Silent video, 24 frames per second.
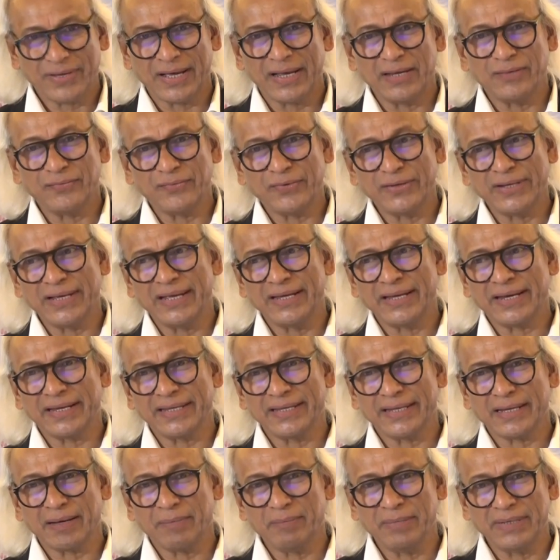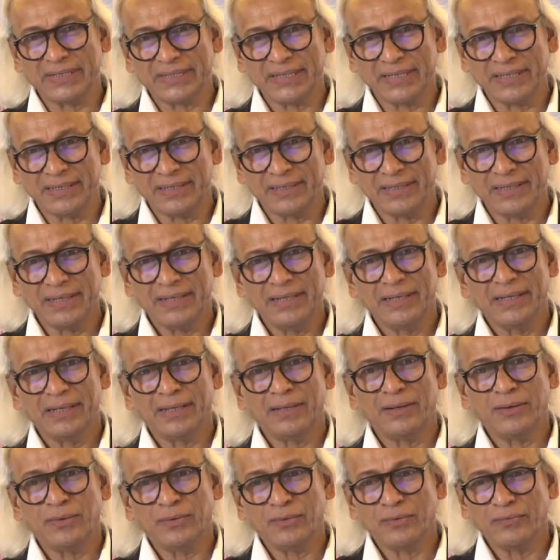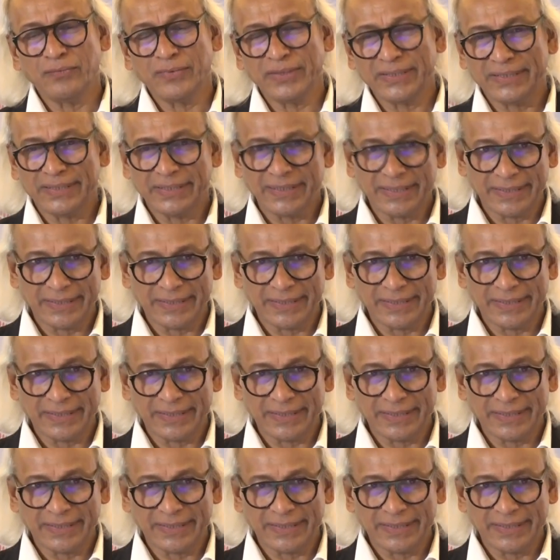California Energy Commission, along with